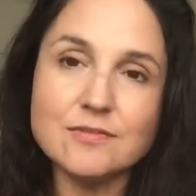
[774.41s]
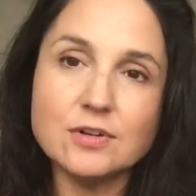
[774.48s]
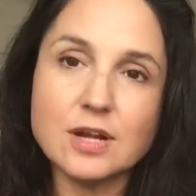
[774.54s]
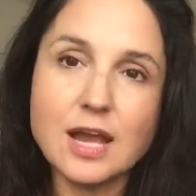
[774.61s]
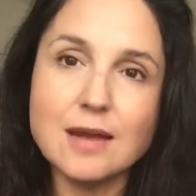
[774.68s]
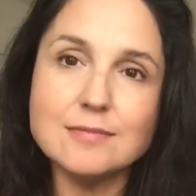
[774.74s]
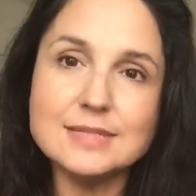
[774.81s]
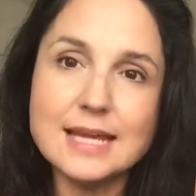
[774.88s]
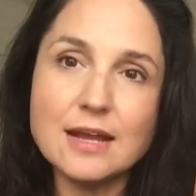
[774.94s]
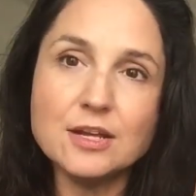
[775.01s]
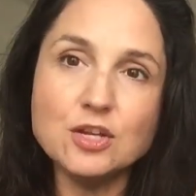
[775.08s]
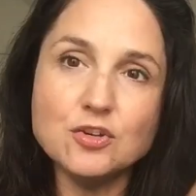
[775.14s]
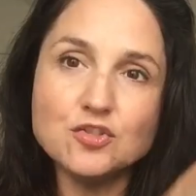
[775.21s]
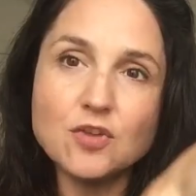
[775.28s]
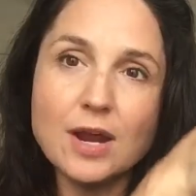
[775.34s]
It'll come down.
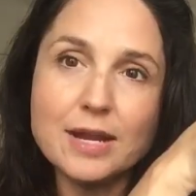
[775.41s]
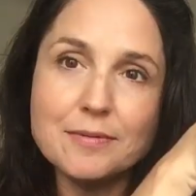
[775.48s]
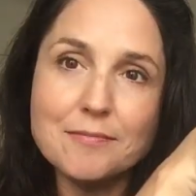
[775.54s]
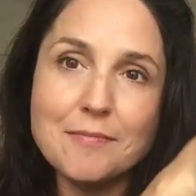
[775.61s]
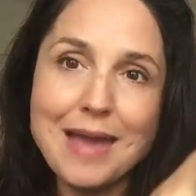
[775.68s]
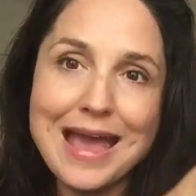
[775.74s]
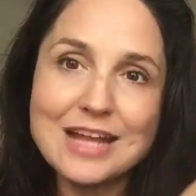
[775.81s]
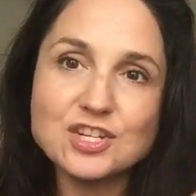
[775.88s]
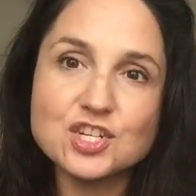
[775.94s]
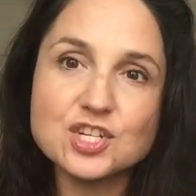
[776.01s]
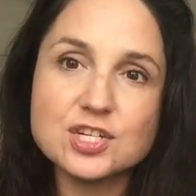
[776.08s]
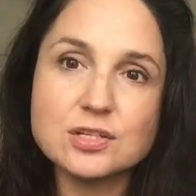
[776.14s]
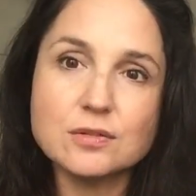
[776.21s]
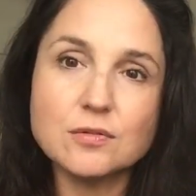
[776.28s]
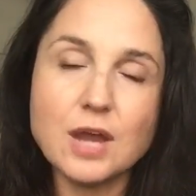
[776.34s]
You try and
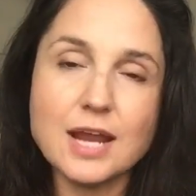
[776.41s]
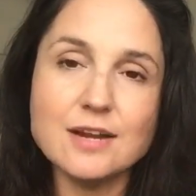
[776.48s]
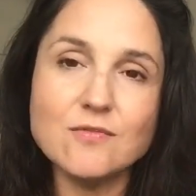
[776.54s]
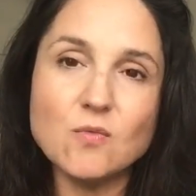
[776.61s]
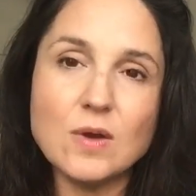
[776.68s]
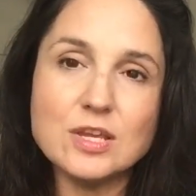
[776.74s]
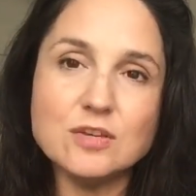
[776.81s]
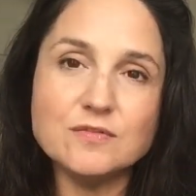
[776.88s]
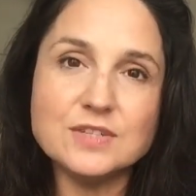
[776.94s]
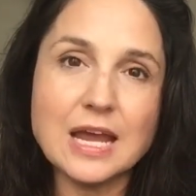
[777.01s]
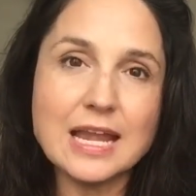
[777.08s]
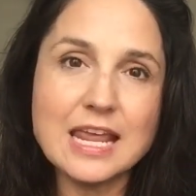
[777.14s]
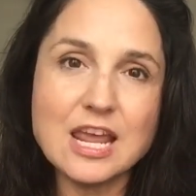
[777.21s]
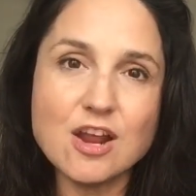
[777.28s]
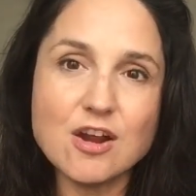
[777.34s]
match kind of what you've
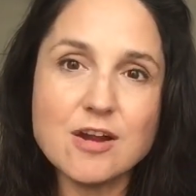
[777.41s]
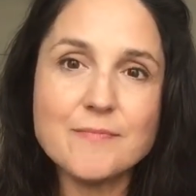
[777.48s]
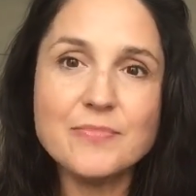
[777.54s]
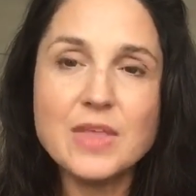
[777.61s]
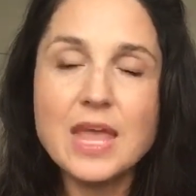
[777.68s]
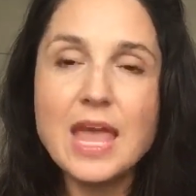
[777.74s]
done here.